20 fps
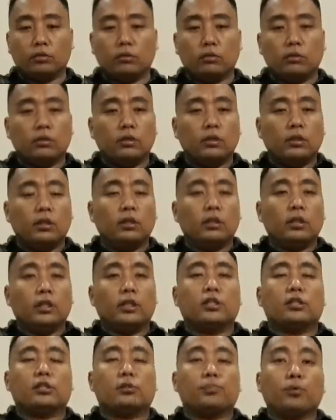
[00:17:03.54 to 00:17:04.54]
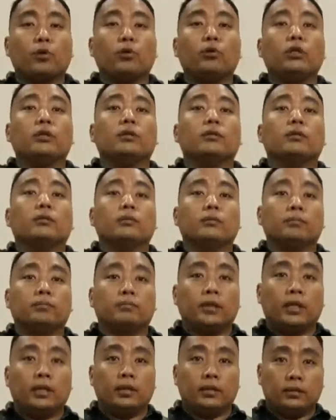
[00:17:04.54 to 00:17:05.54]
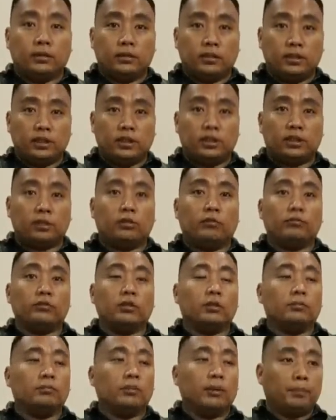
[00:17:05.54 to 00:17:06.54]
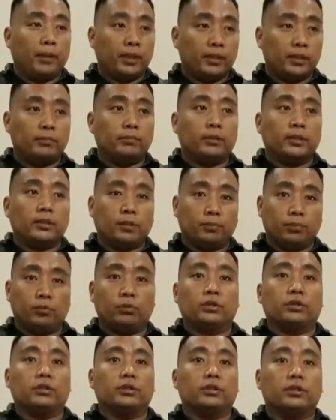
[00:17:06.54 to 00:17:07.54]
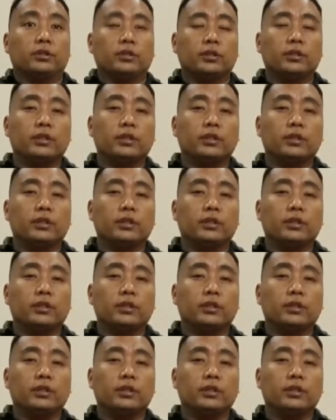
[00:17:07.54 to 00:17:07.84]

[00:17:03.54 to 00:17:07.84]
to it's purely a decision of my party, my supporters.